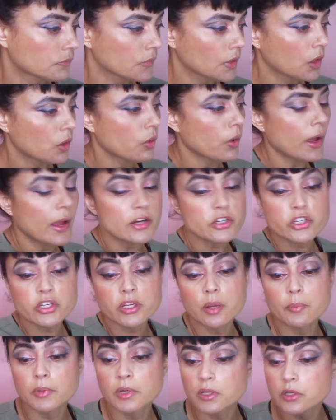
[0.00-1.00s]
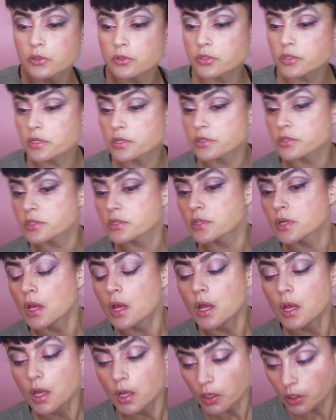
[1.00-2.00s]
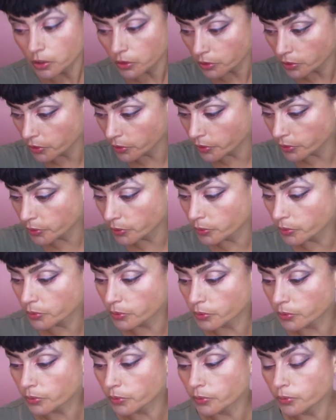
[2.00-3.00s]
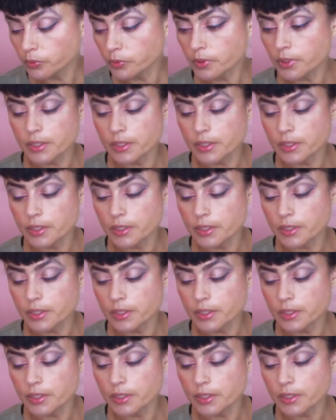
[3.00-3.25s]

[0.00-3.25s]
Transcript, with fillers: well actually I'm gonna use this glue.